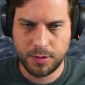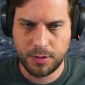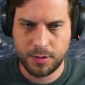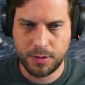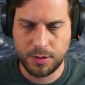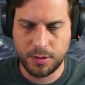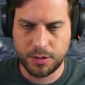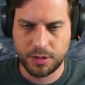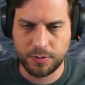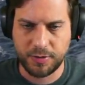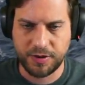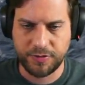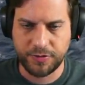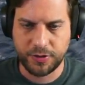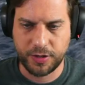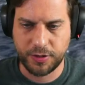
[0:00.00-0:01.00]
There's a
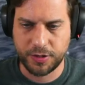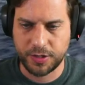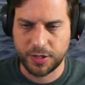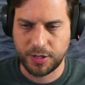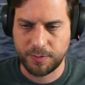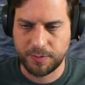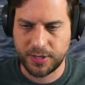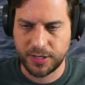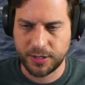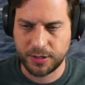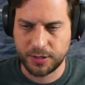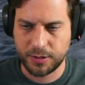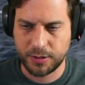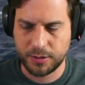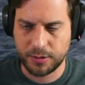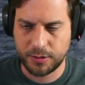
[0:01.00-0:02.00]
Buffalo, there's a
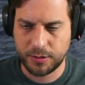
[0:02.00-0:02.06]
Lepanto.